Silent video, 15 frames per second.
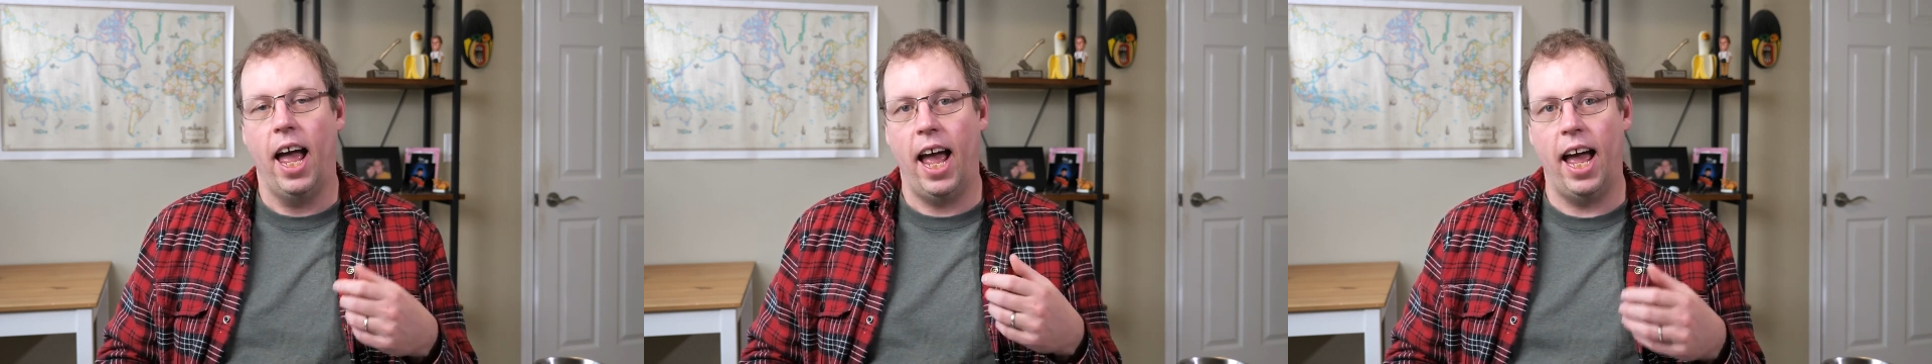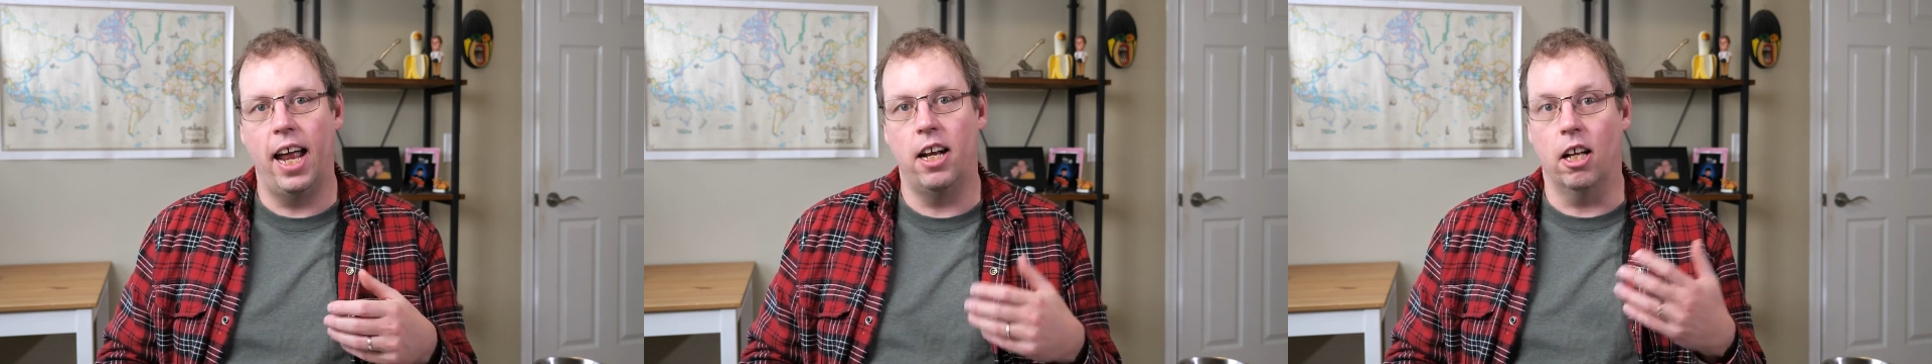
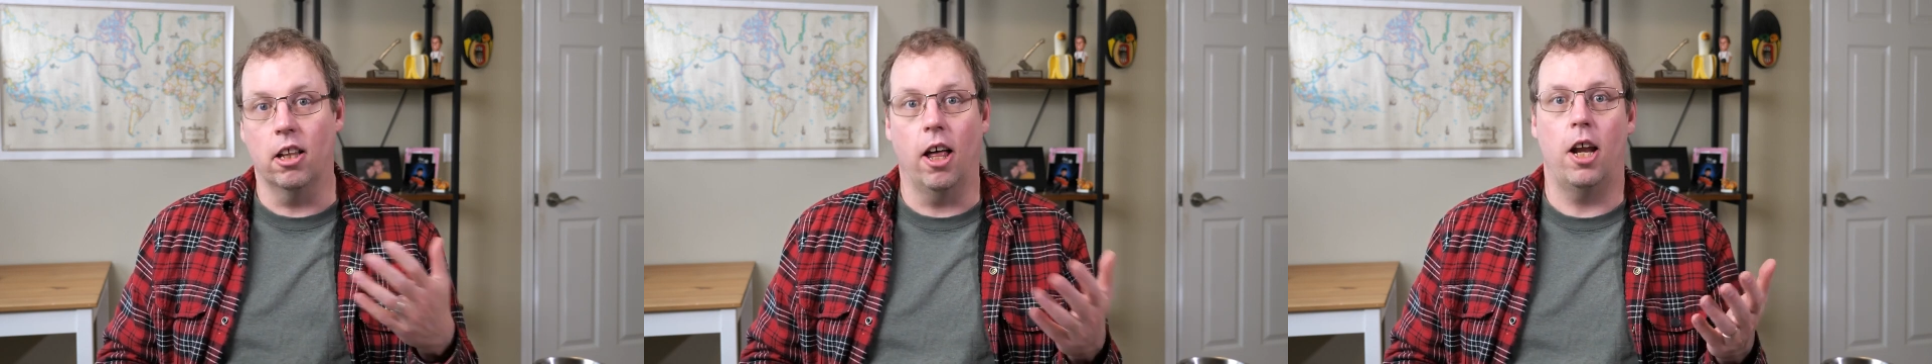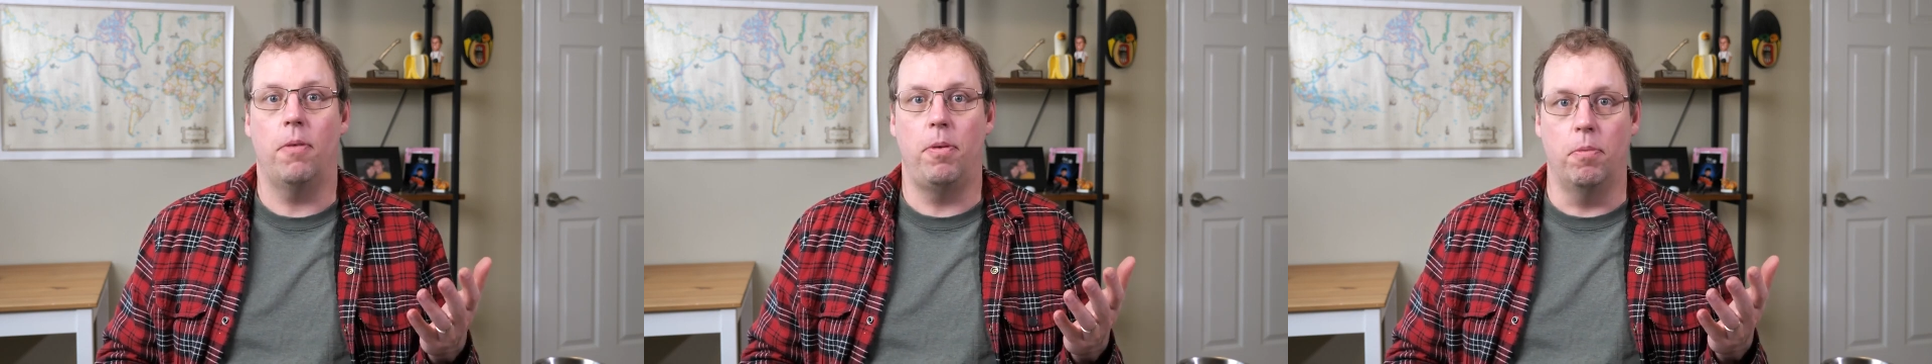And a
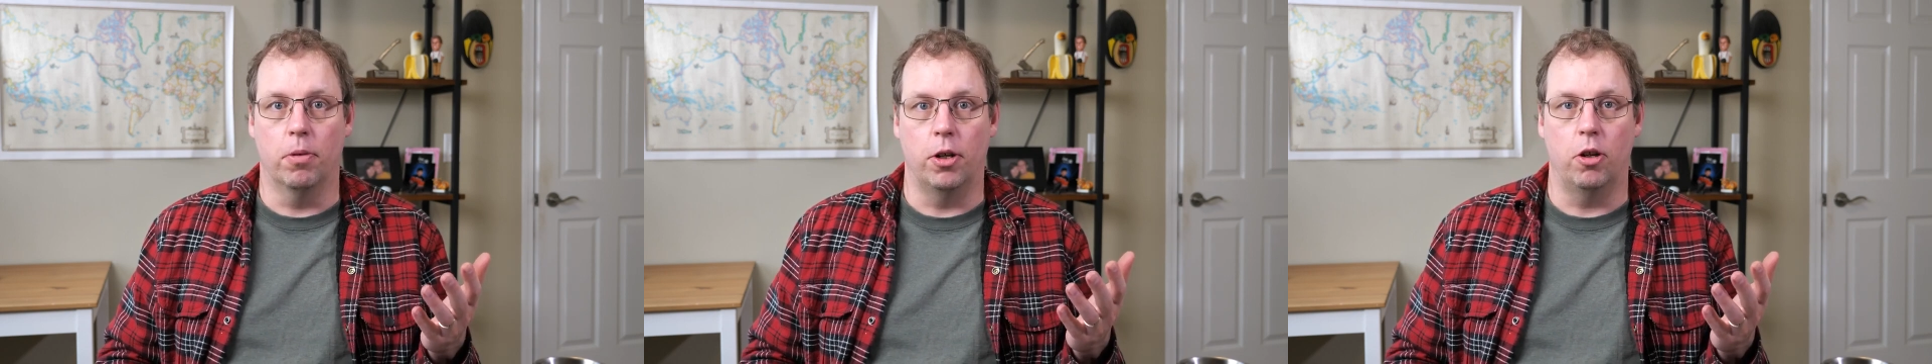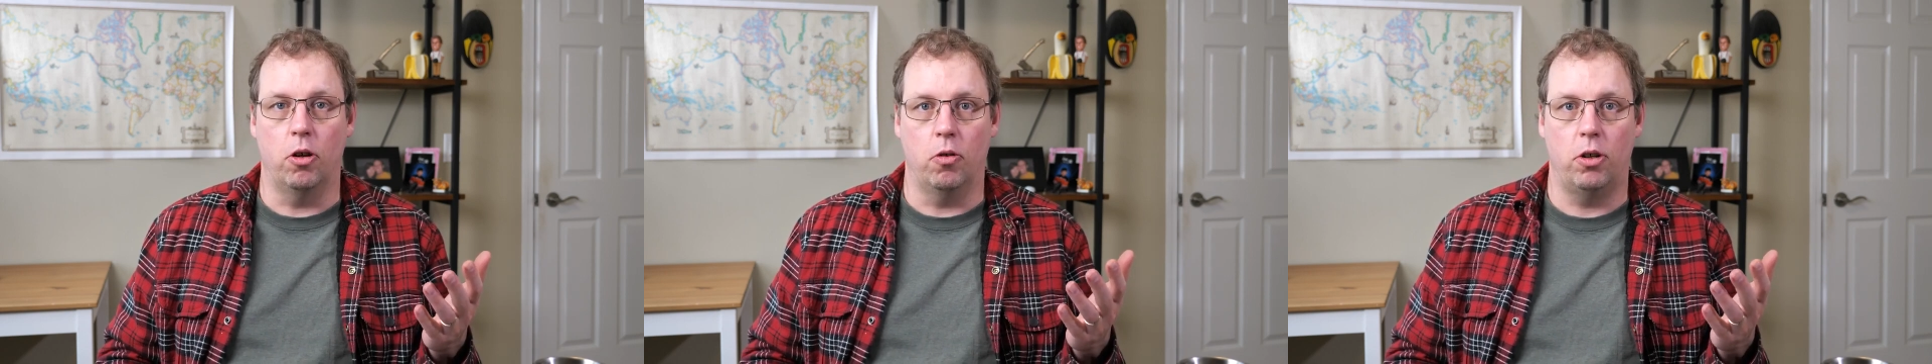lot of
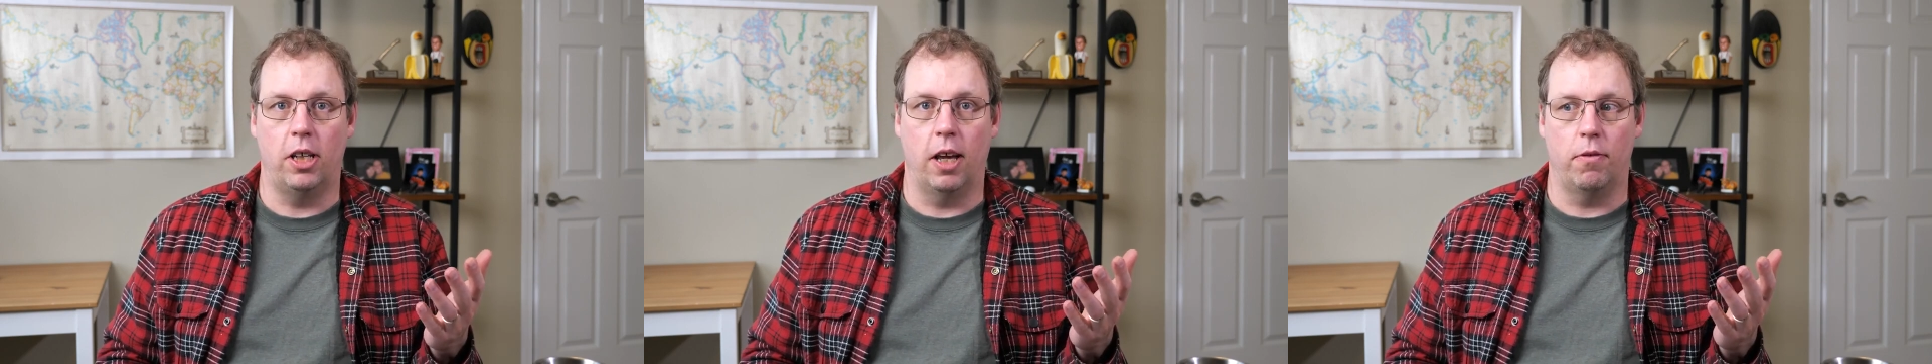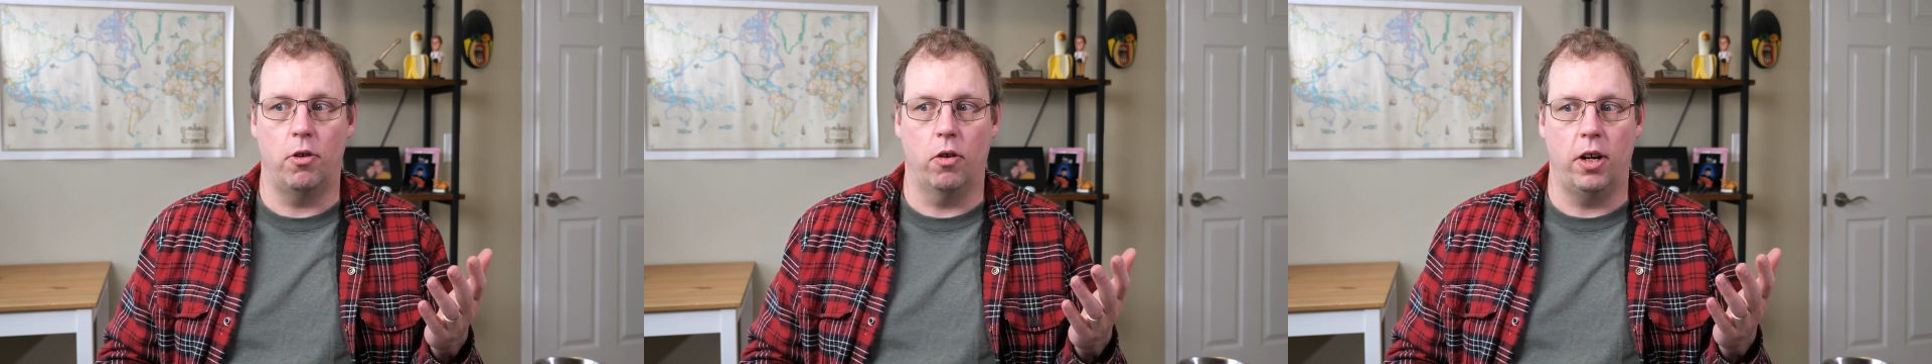people do
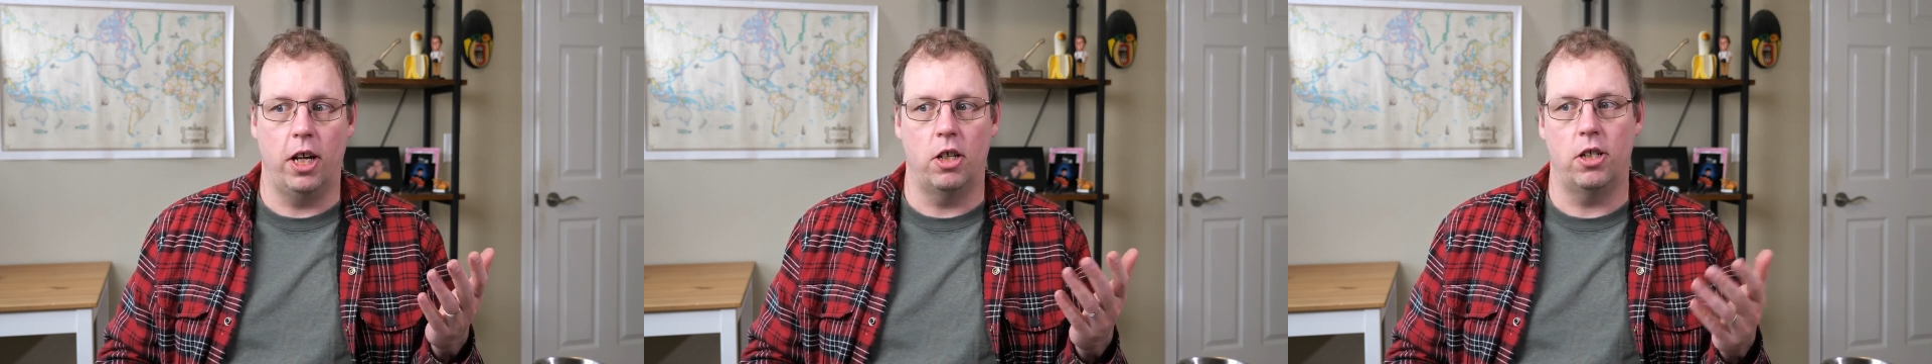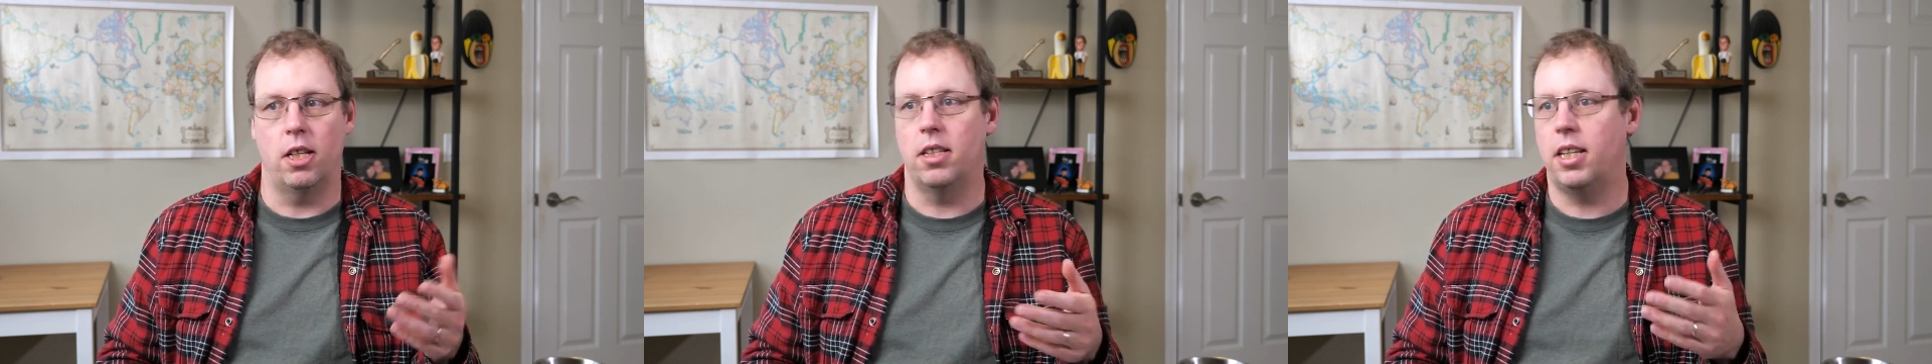give
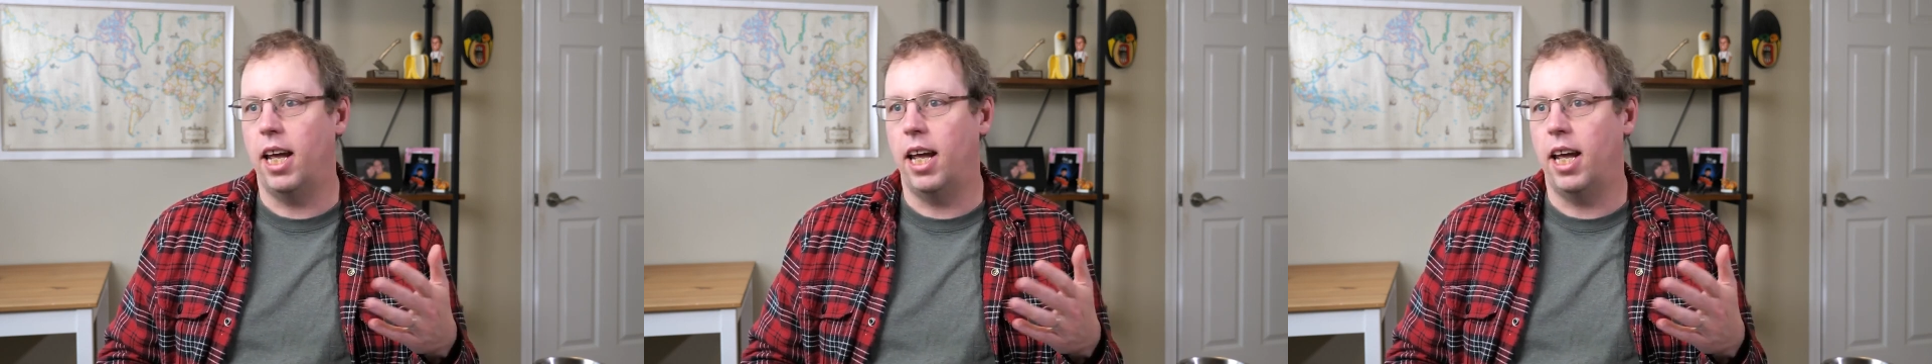donations.